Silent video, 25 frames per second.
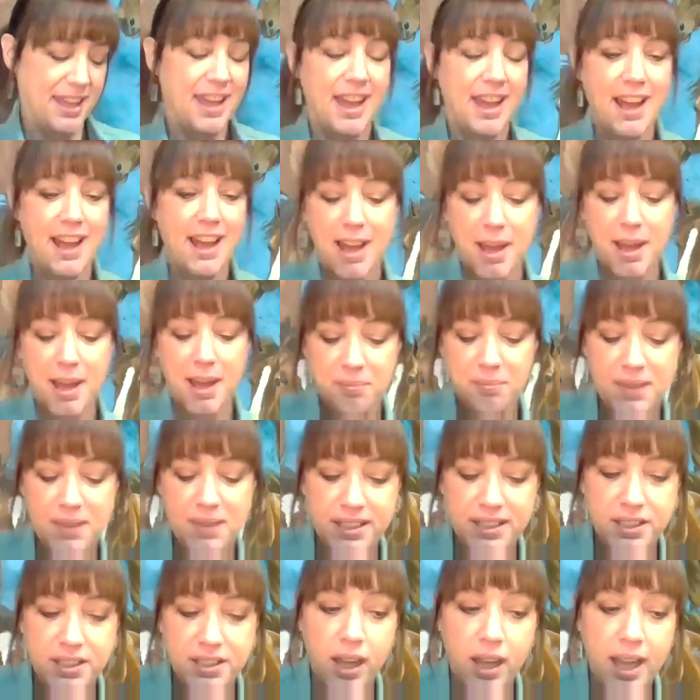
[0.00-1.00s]
Um,
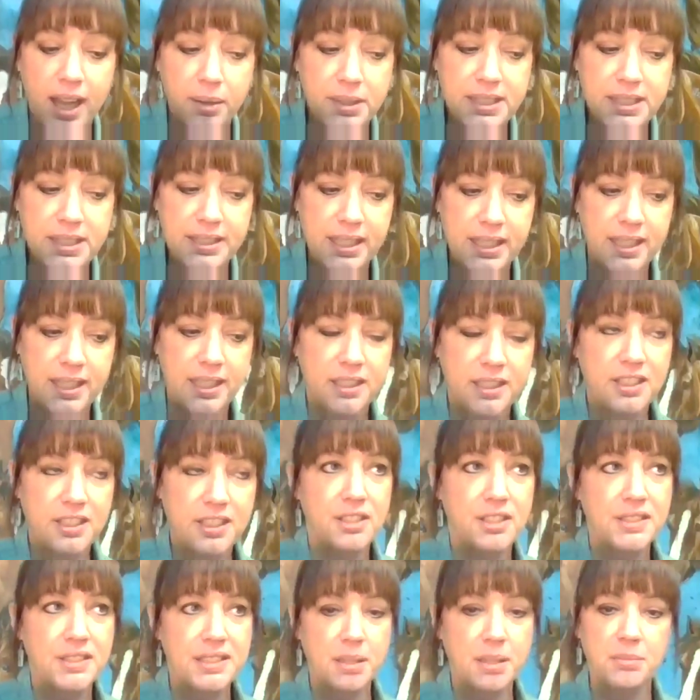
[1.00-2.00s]
so I would say,
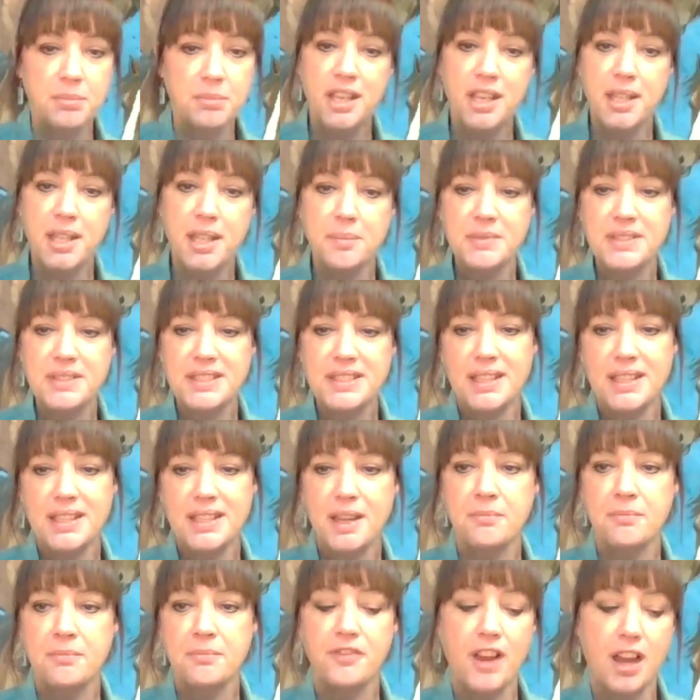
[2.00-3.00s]
you know, sometimes
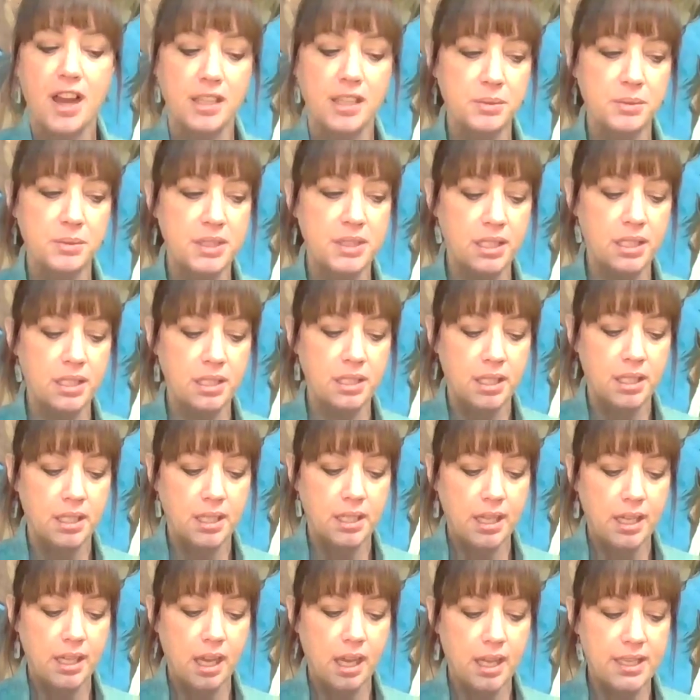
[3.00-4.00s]
um, following
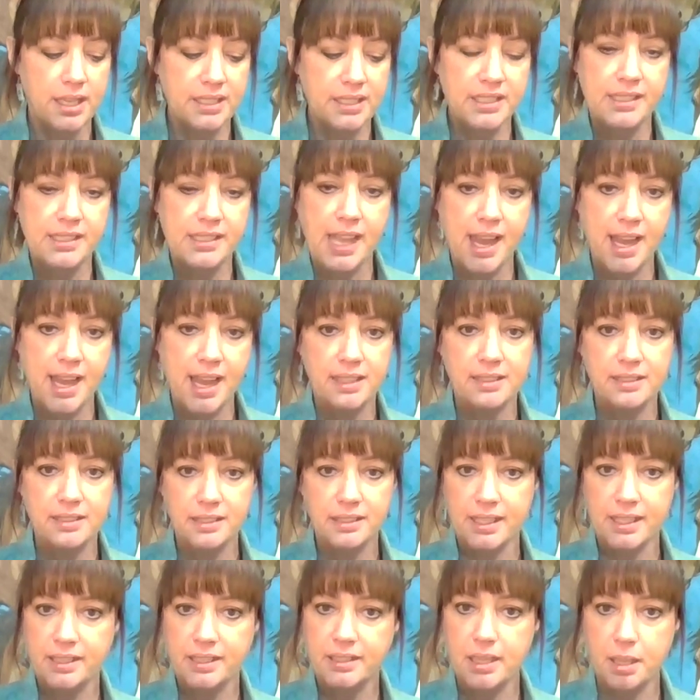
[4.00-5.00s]
uh, exact
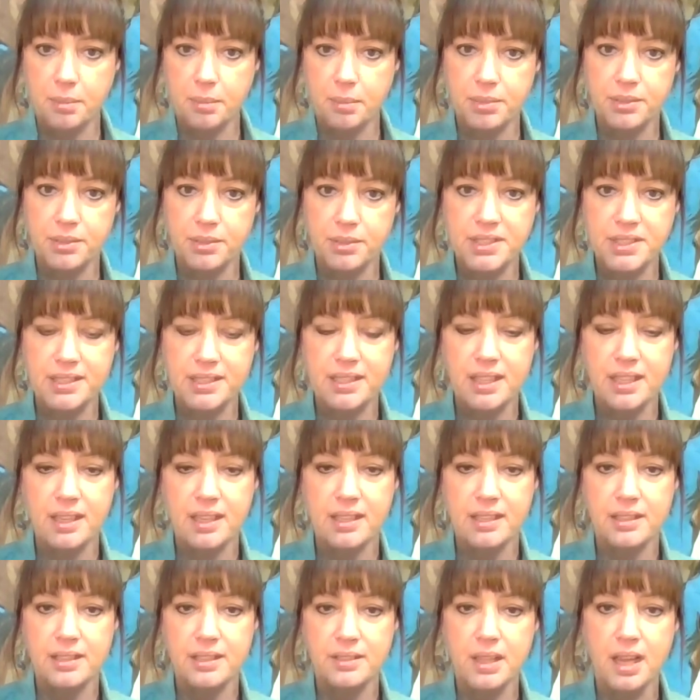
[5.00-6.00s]
like numbers,
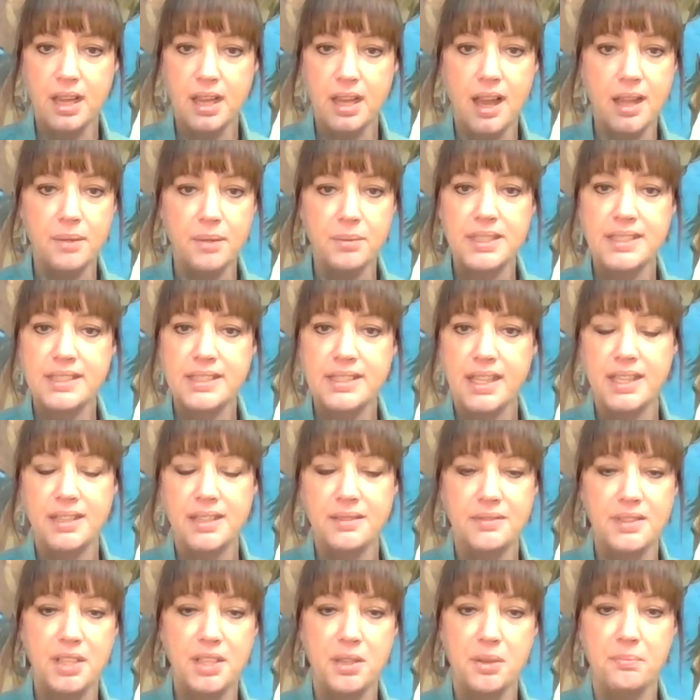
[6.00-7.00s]
uh, I would say,
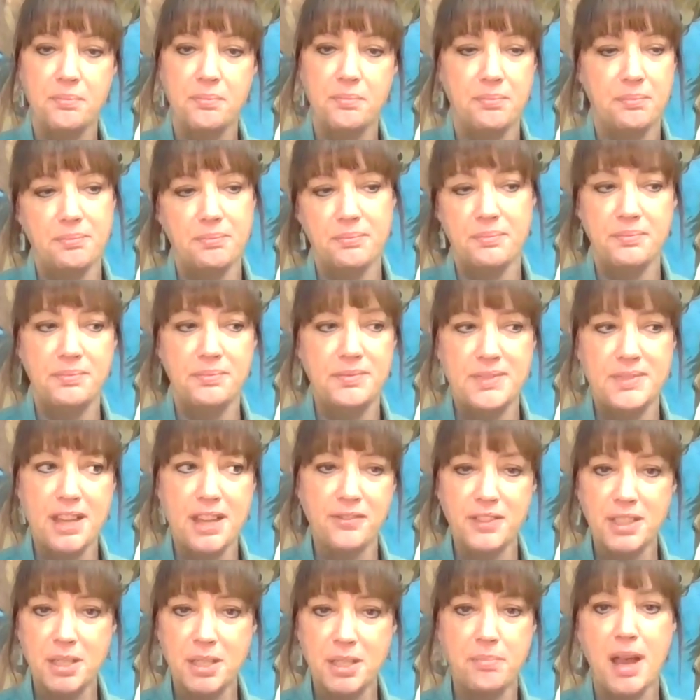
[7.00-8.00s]
you know,
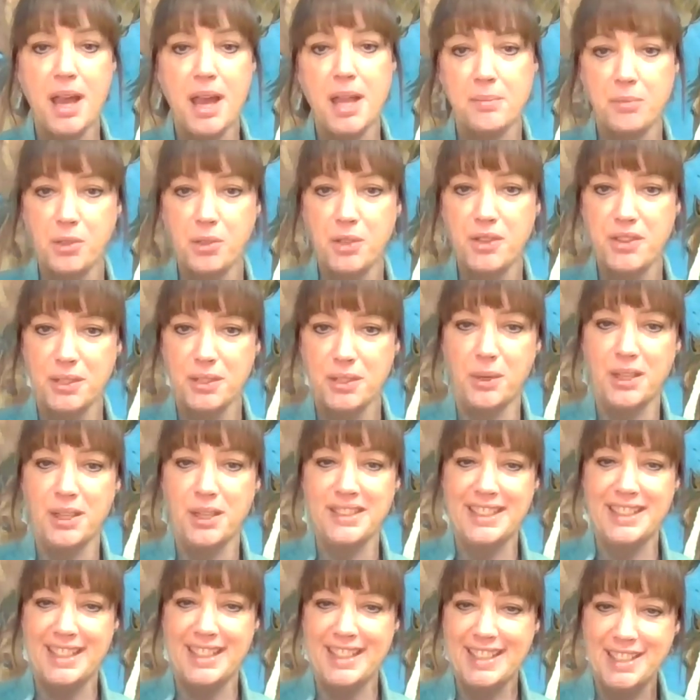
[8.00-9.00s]
definitely buy more than one
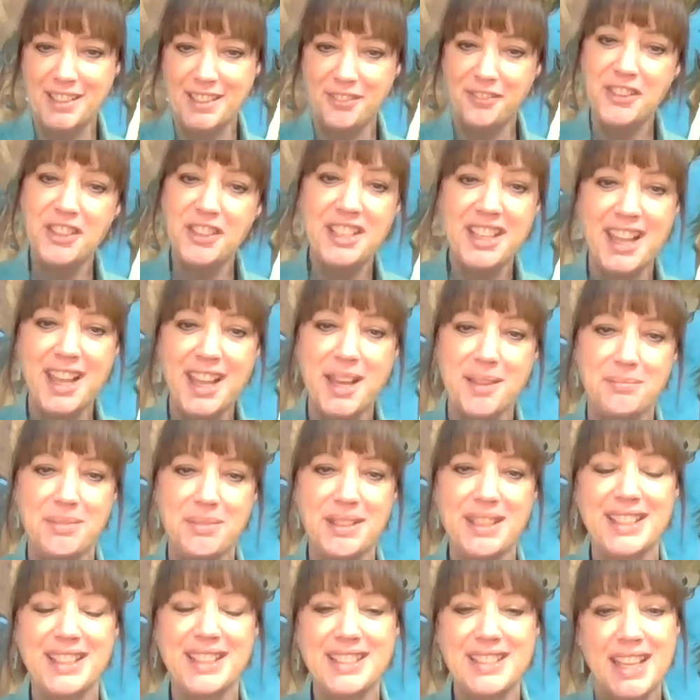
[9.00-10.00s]
kit if you can,
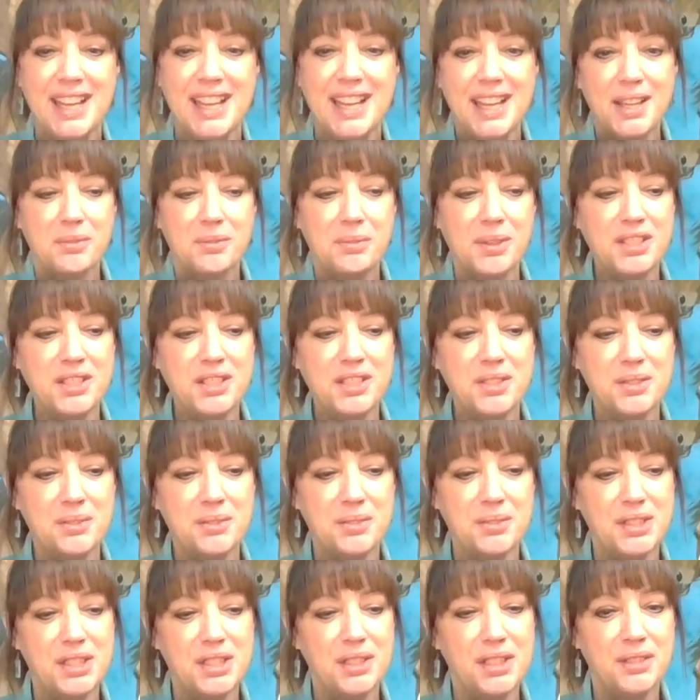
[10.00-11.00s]
because when you,
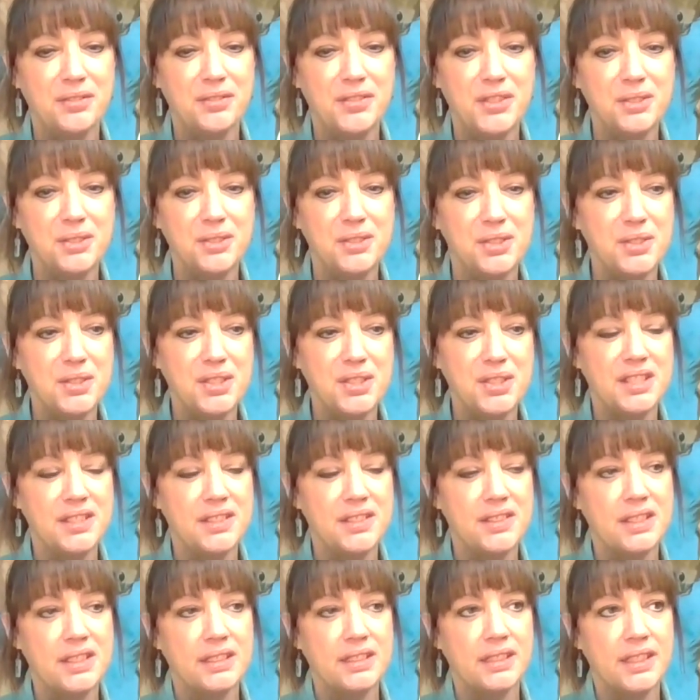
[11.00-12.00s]
if you do
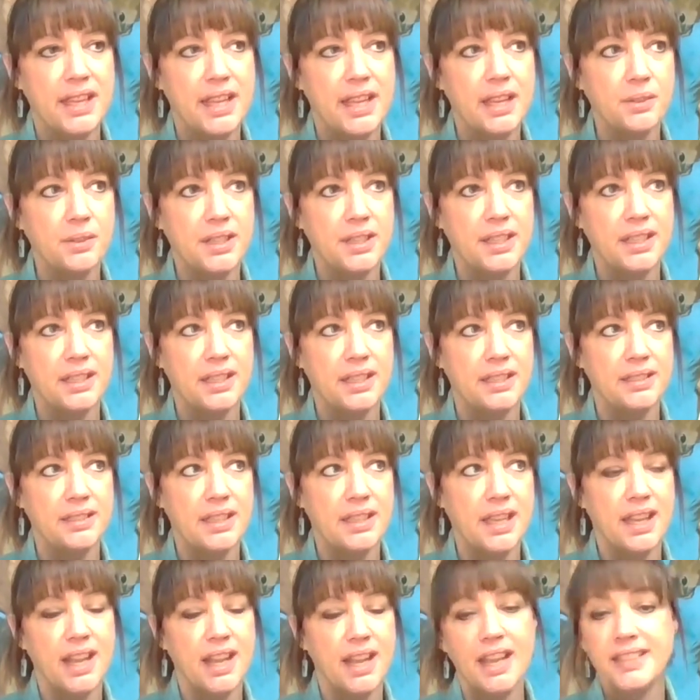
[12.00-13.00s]
the, the layering, and,
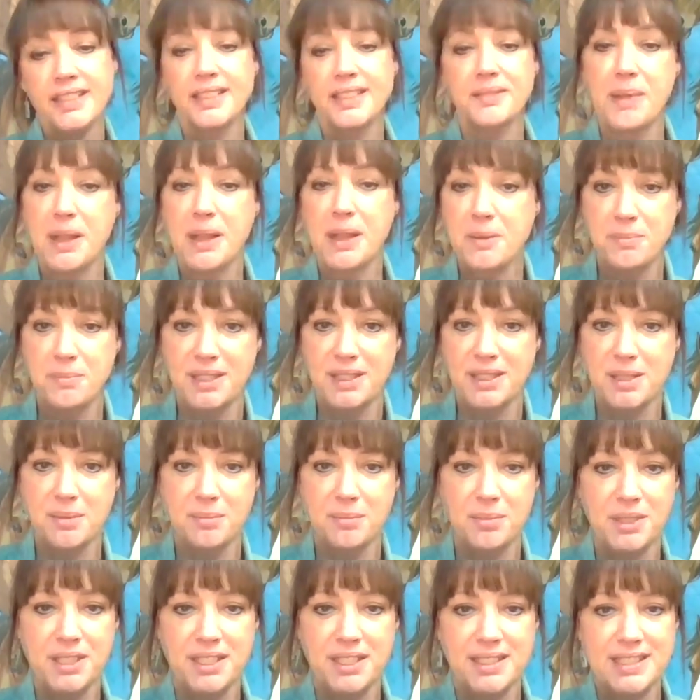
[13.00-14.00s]
and I did paint by
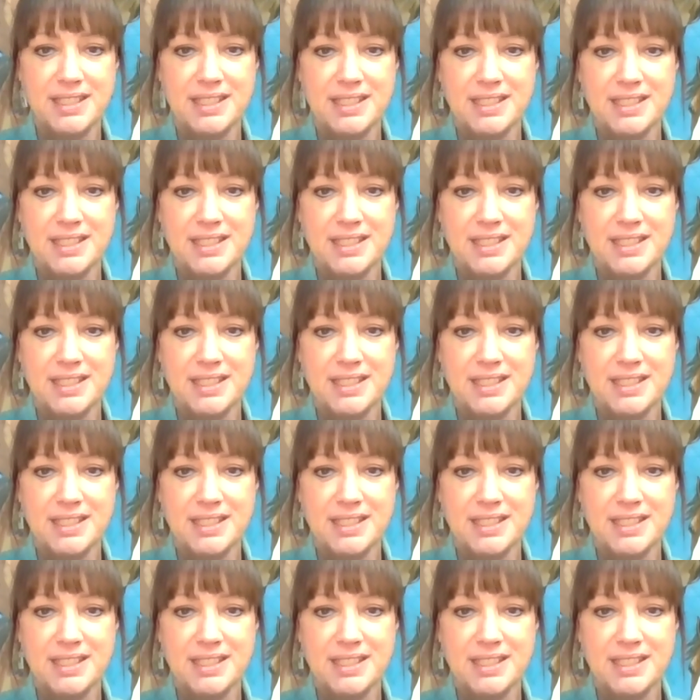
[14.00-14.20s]
number kits